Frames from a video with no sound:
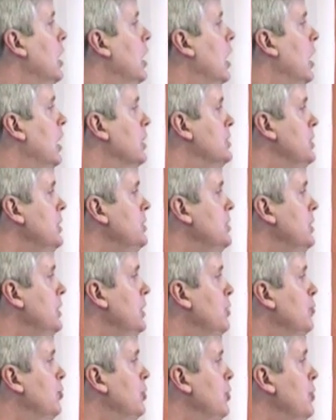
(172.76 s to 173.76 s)
Uh, it's easy to
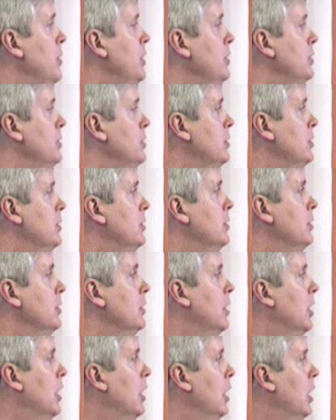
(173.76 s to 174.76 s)
implement.
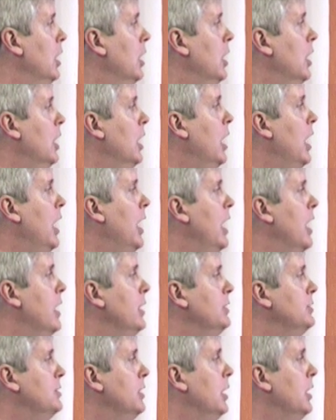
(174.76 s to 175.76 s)
And
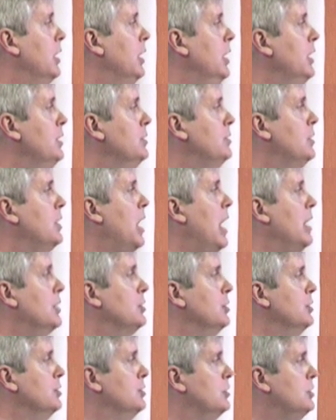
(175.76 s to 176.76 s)
he said he's
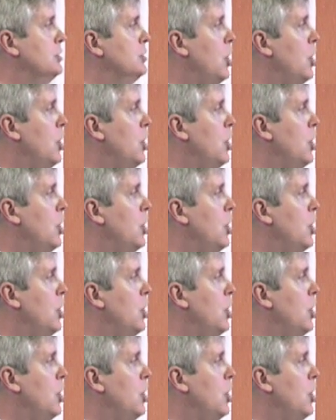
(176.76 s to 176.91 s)
actually